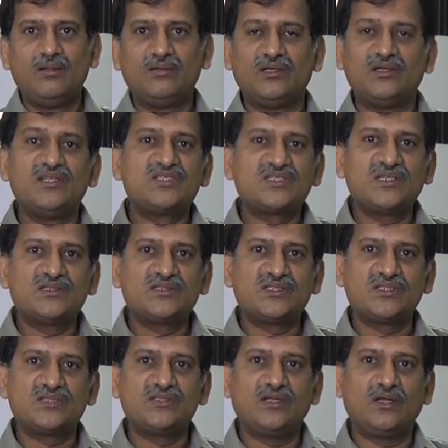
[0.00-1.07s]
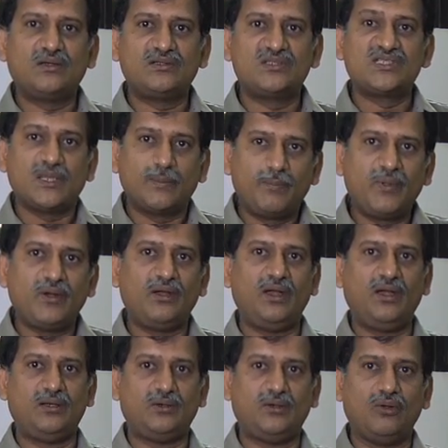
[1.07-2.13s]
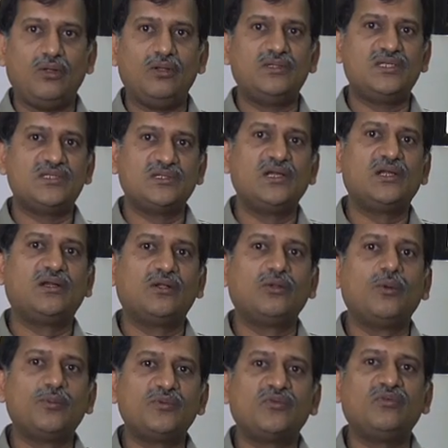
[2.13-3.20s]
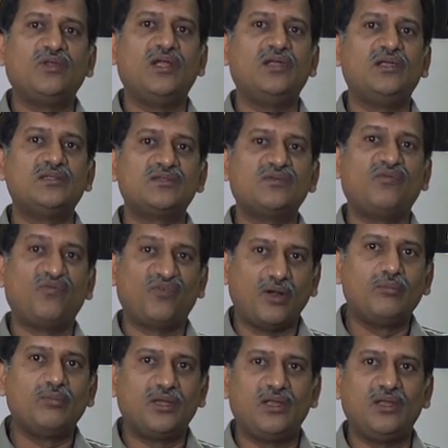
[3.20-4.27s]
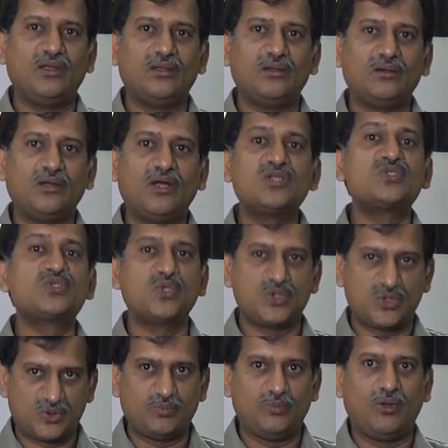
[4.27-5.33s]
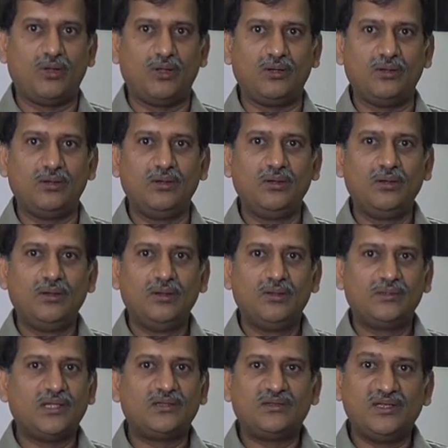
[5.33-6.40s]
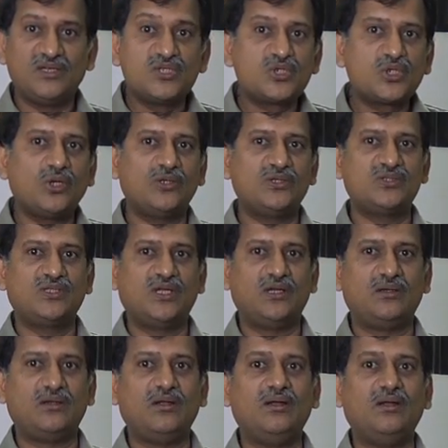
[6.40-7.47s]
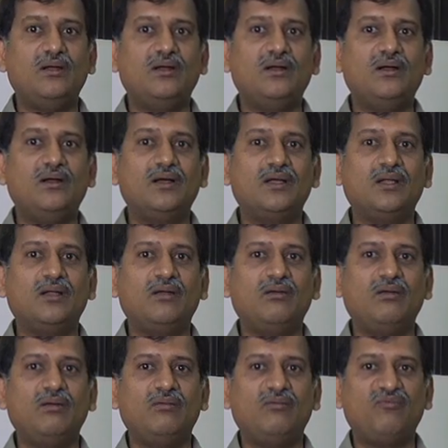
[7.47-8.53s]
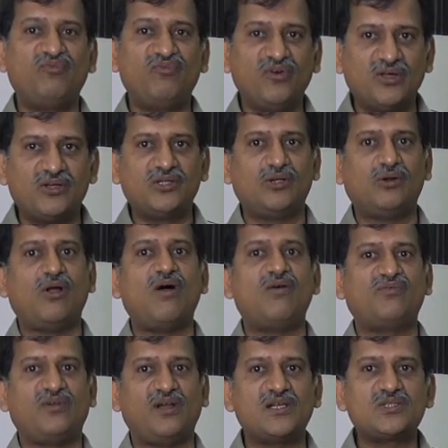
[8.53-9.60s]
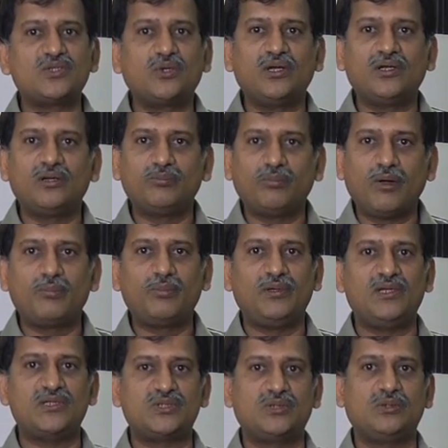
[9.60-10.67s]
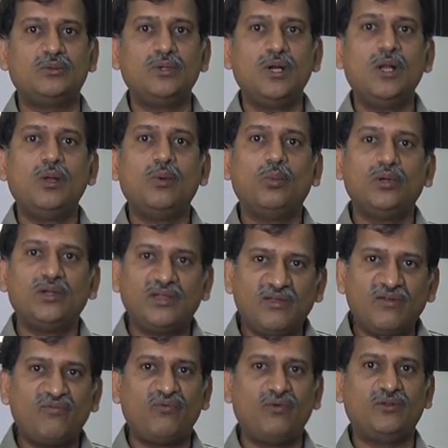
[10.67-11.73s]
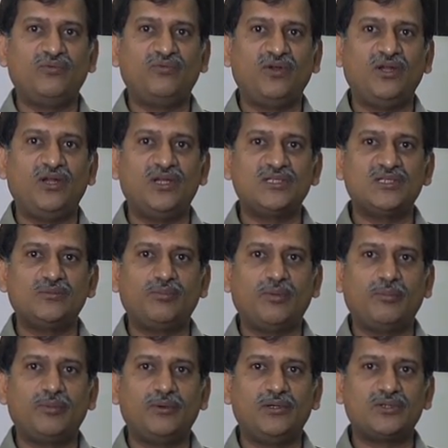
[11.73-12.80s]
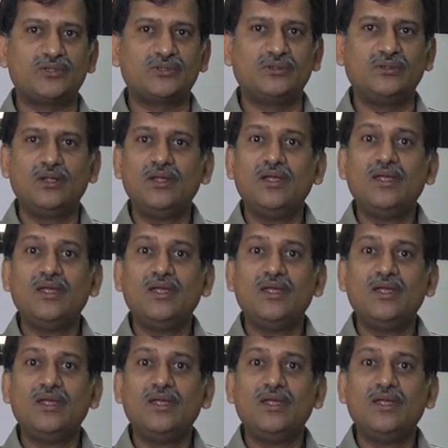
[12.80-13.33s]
the distances that separate all these little groups of lions from Gir are so small that the insurance that a further off translocated population will give for the free ranging population